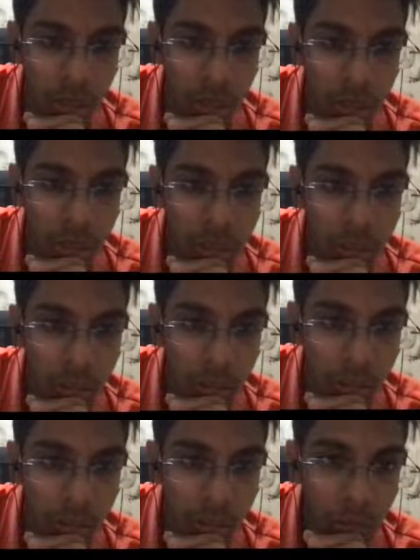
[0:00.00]

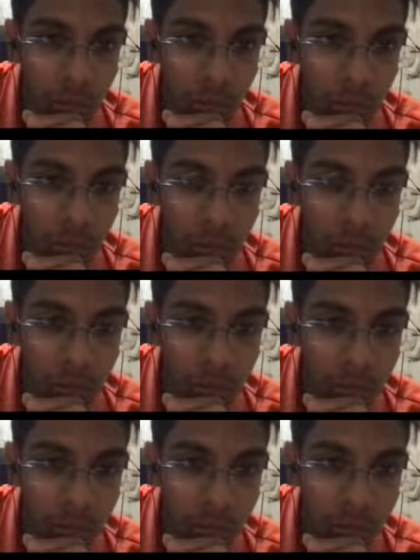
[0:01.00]
so
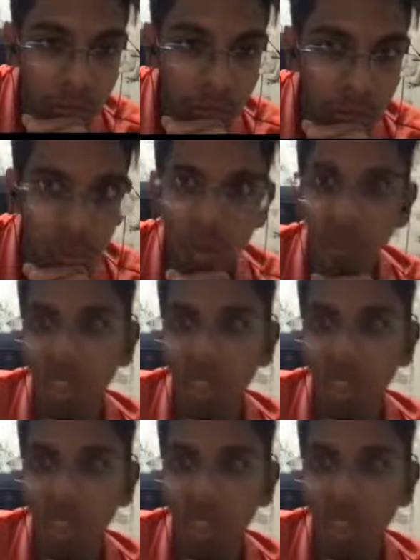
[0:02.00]
we